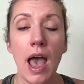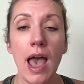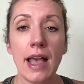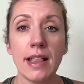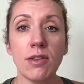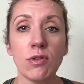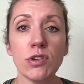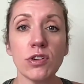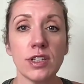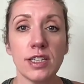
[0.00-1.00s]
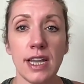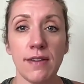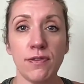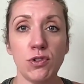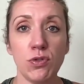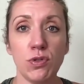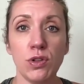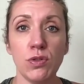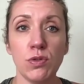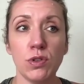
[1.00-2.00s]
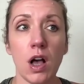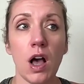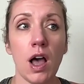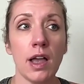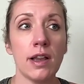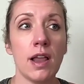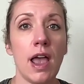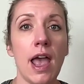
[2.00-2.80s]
And those are safe to use on